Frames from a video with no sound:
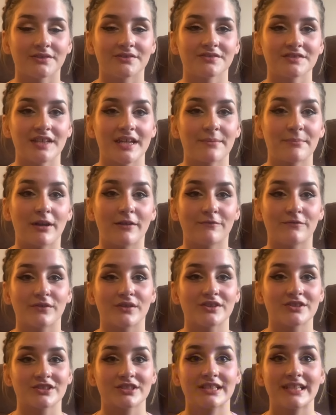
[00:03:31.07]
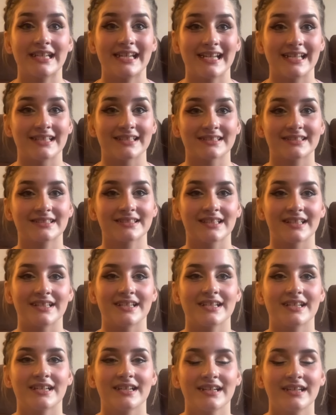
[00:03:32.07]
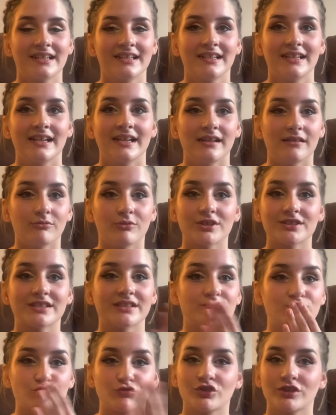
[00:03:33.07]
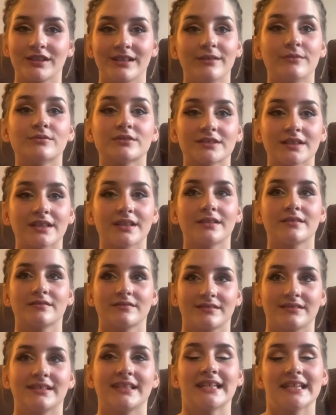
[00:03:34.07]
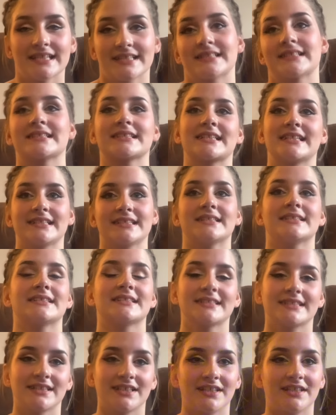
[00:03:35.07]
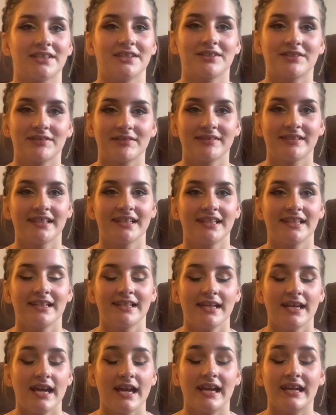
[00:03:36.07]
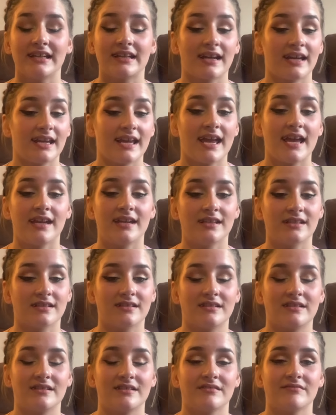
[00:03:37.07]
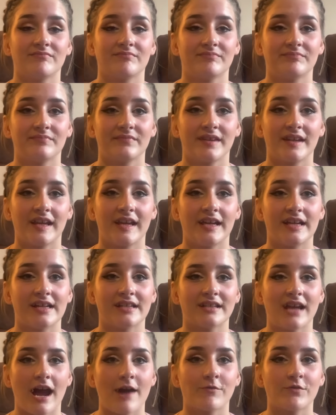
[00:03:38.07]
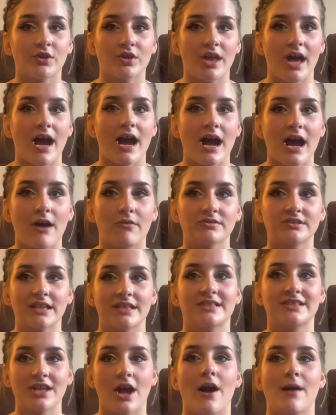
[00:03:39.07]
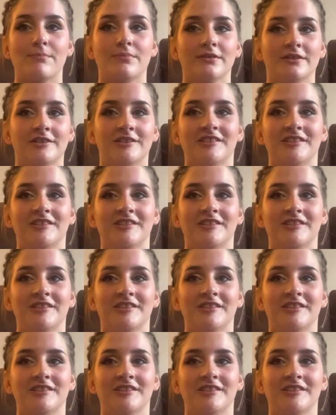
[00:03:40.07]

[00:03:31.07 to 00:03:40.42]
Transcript: It was like my first kiss. Like, it wasn't, it was like kiss, kiss, like, and I hated it. And after that, I was like, stop.